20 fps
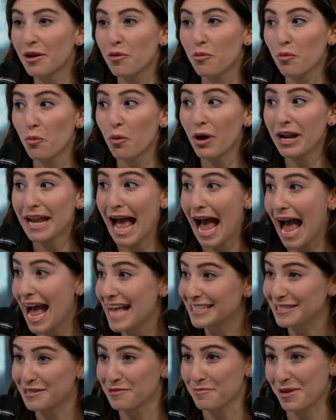What
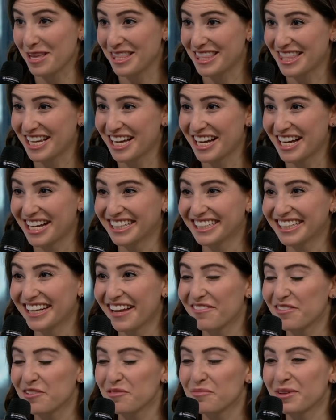hasn't made the cut?
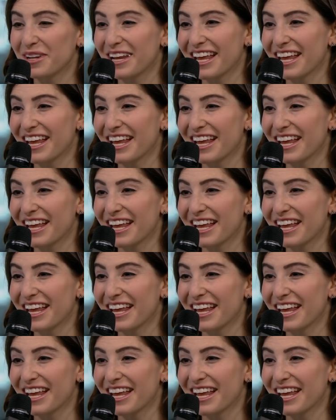Have there been?